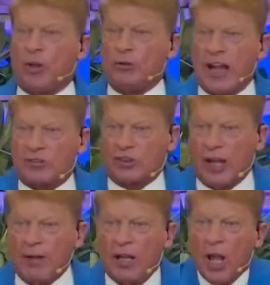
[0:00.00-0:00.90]
food in our
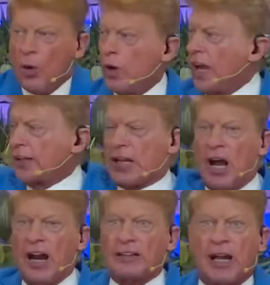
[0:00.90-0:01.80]
stomach, we got a
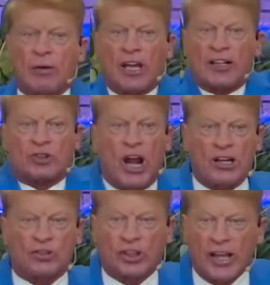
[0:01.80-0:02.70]
car out there, we got a
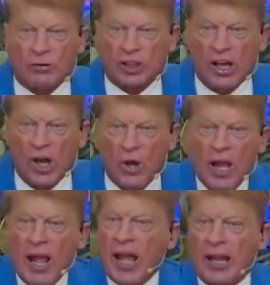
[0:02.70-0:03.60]
church to go to.
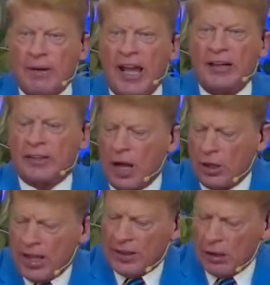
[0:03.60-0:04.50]
Amen.
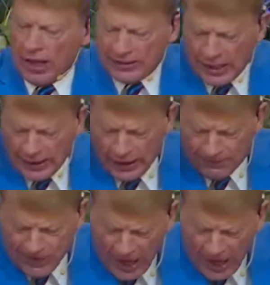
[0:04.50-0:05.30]
Don't let that little